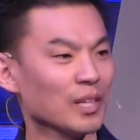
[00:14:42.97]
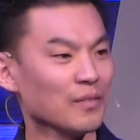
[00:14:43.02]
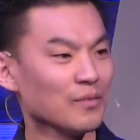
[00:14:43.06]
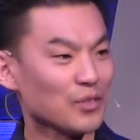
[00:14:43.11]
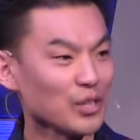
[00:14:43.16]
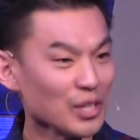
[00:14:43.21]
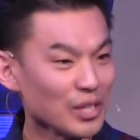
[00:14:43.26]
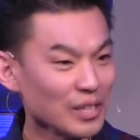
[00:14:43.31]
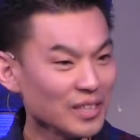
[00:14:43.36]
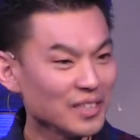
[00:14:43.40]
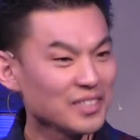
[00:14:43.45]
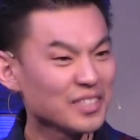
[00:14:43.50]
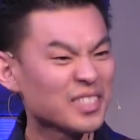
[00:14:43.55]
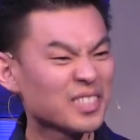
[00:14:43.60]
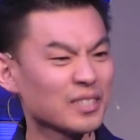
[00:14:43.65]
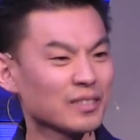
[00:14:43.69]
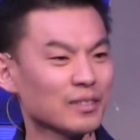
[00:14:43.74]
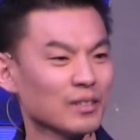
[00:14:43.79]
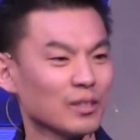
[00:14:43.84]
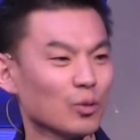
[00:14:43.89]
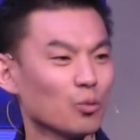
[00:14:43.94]

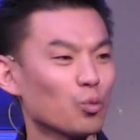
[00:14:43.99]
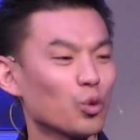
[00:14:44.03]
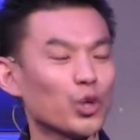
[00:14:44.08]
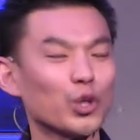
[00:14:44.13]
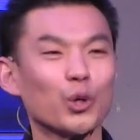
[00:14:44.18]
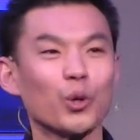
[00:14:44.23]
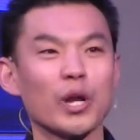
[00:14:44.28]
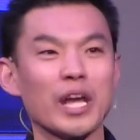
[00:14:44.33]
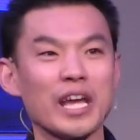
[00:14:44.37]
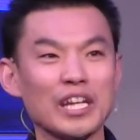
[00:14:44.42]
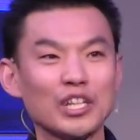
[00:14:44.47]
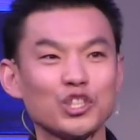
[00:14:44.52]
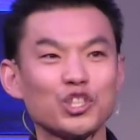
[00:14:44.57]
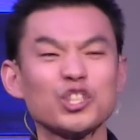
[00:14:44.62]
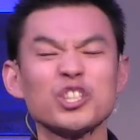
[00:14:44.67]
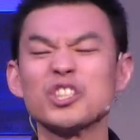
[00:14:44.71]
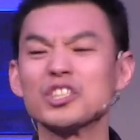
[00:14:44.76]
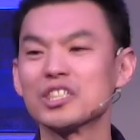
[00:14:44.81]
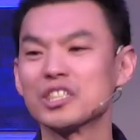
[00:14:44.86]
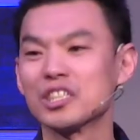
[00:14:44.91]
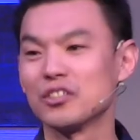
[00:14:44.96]
These were your
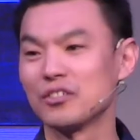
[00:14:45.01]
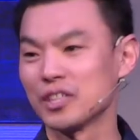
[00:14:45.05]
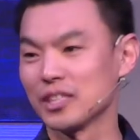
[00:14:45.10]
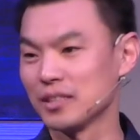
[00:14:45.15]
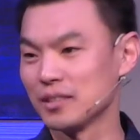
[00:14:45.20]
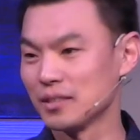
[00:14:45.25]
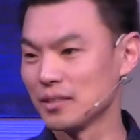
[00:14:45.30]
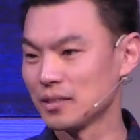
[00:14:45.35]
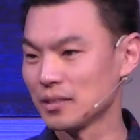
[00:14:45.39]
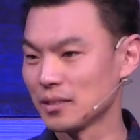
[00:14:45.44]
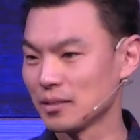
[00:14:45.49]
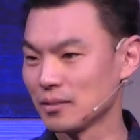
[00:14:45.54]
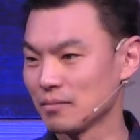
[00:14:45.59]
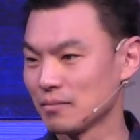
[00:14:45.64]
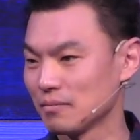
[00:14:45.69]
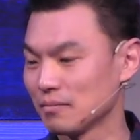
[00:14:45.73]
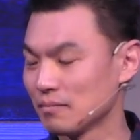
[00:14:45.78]
ancient Assyrians.